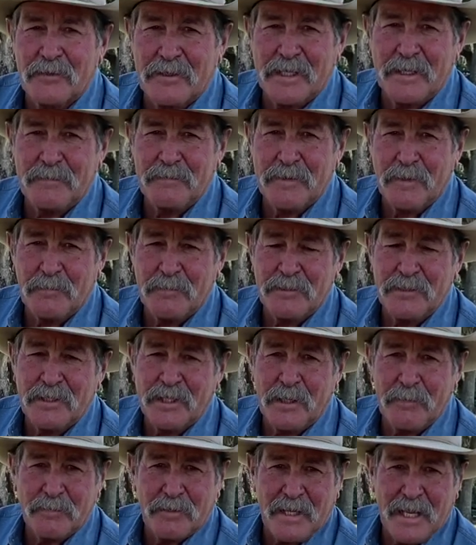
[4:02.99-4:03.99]
keep helping you
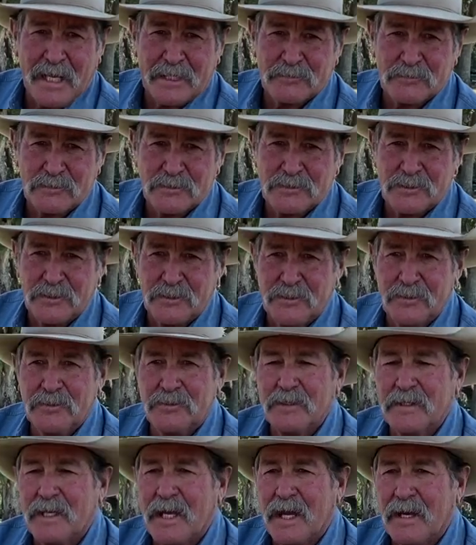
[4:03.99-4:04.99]
keep it natural so you
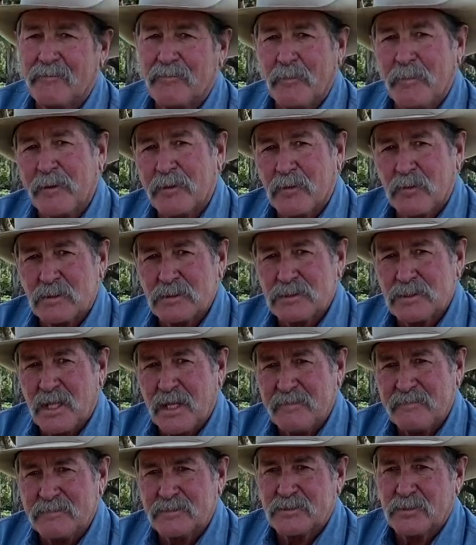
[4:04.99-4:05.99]
can have a better horse
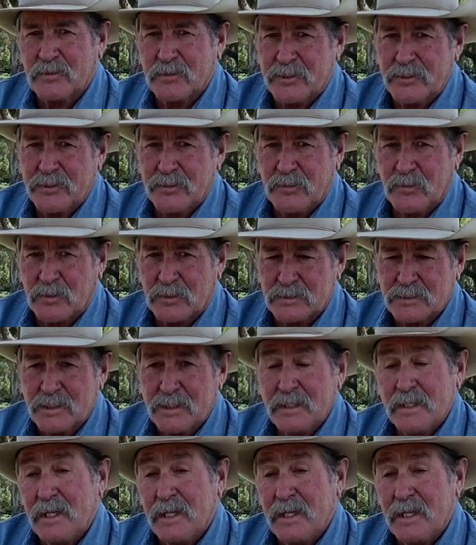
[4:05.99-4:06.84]
life and so can your horse.